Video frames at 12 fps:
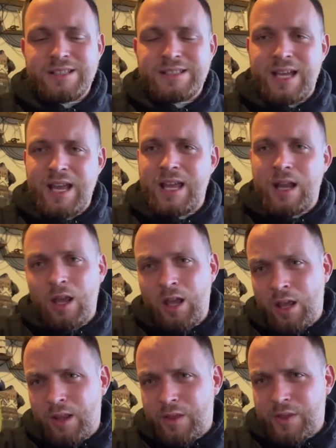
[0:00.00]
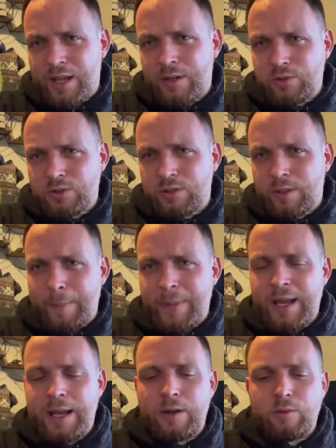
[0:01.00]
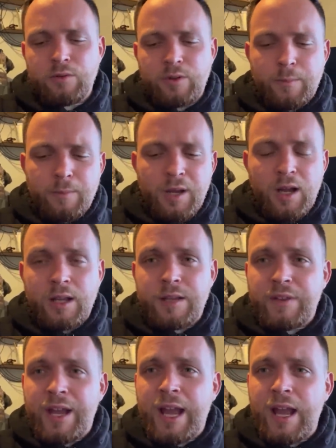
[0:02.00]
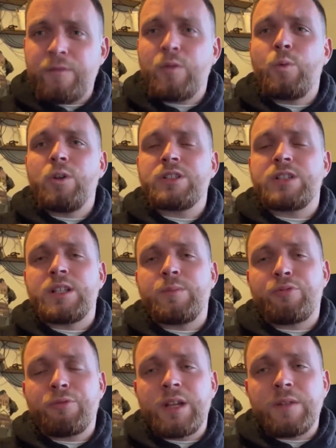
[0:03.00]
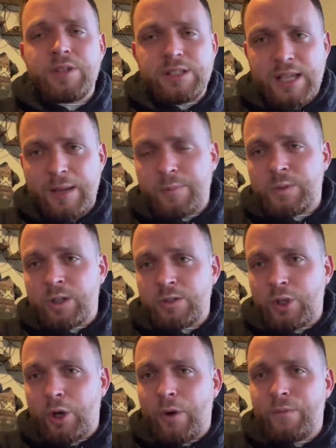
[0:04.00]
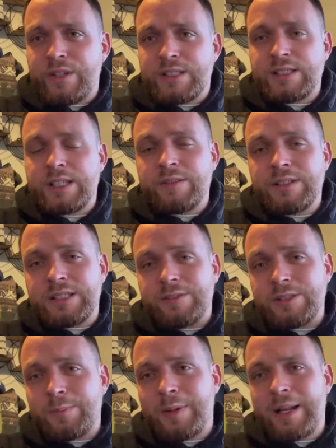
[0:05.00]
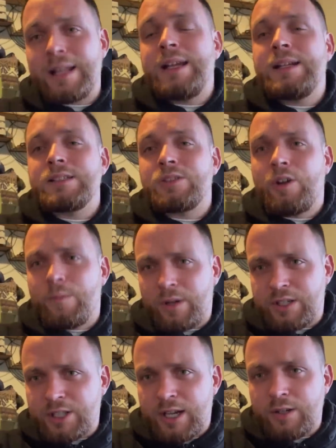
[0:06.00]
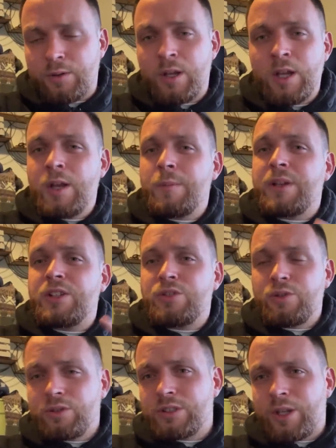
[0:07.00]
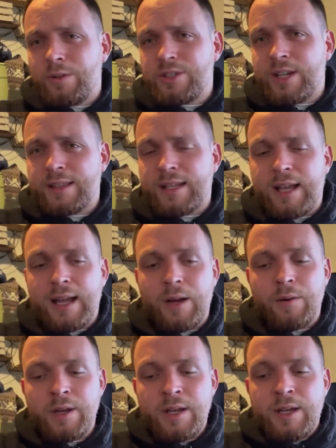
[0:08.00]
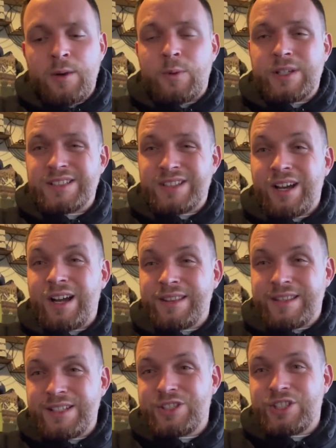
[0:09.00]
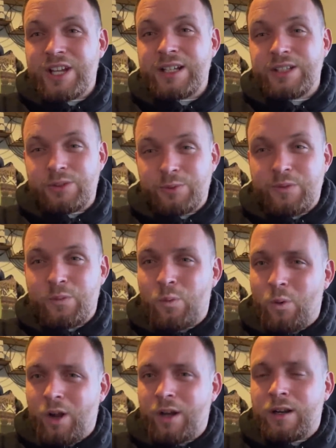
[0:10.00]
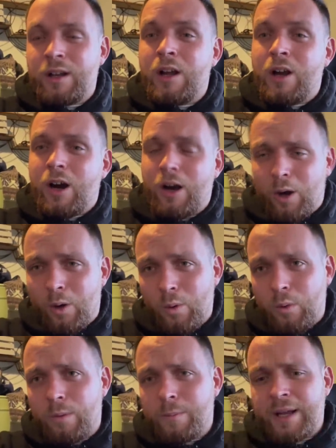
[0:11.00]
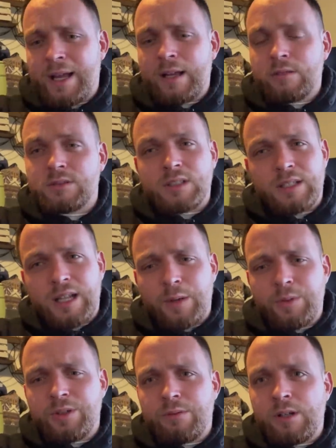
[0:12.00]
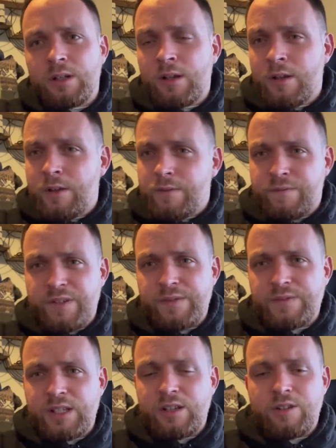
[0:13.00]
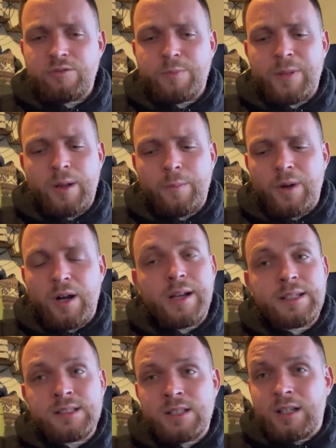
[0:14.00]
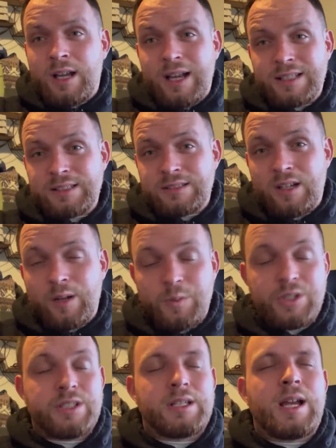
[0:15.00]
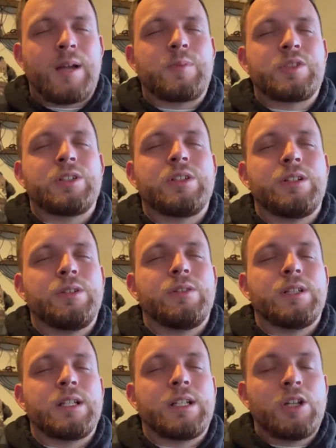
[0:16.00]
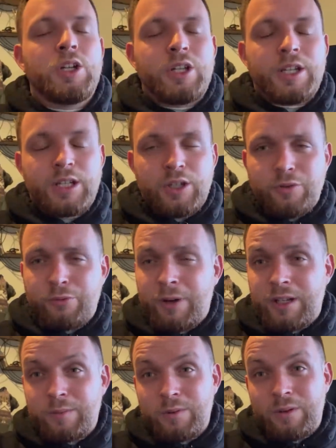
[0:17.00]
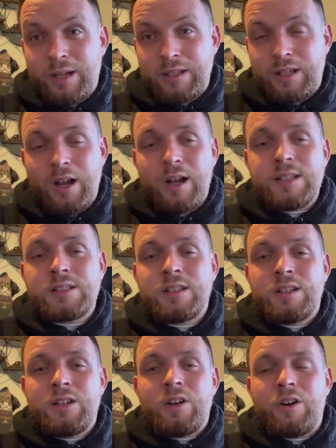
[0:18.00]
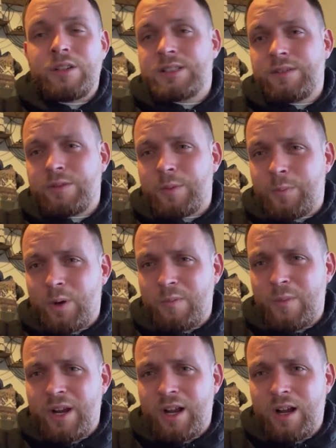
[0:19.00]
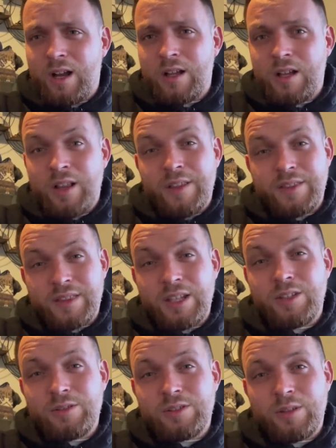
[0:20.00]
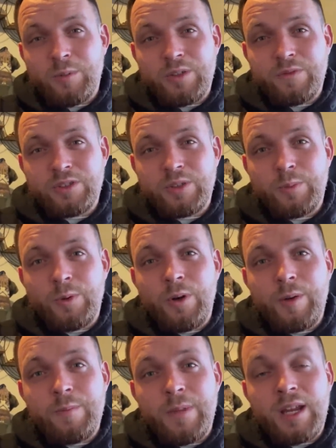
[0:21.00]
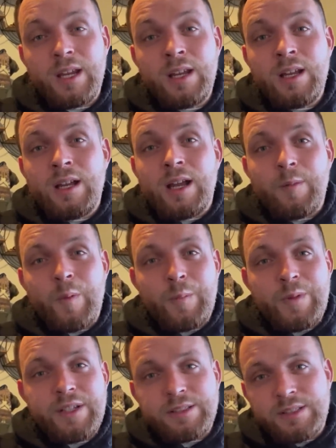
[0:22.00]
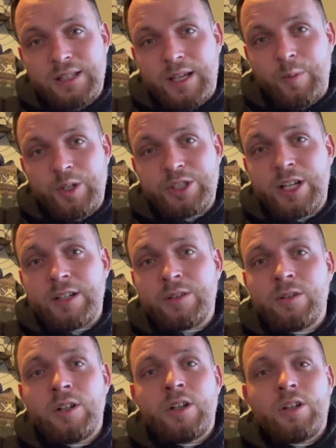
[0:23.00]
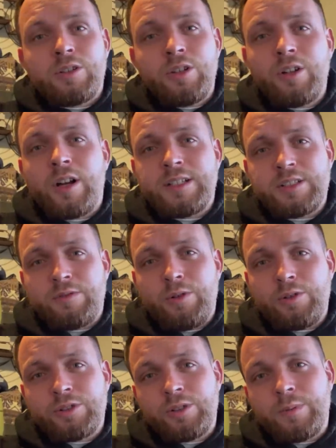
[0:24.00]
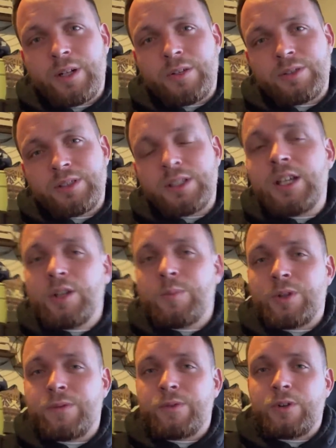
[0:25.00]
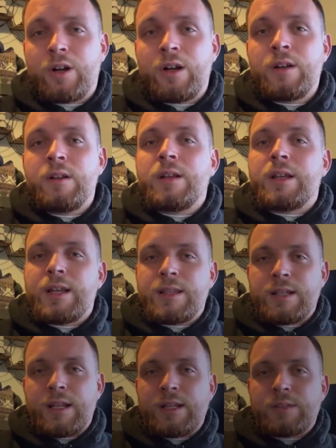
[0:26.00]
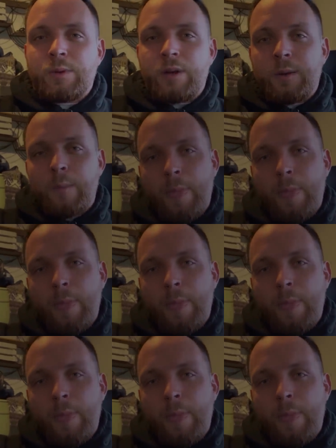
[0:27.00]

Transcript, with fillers: 10 thousand pound mark if you haven't watched the previous episodes of this series there is a playlist on my channel be sure to go and check that out we started this challenge with one whole pound and now we're doing 1500 pound buys at a time which is absolutely incredible and guys honestly from the bottom of my heart thank you so much for supporting me and my business and my channel you guys are awesome and i'll see you beautiful lot in the next one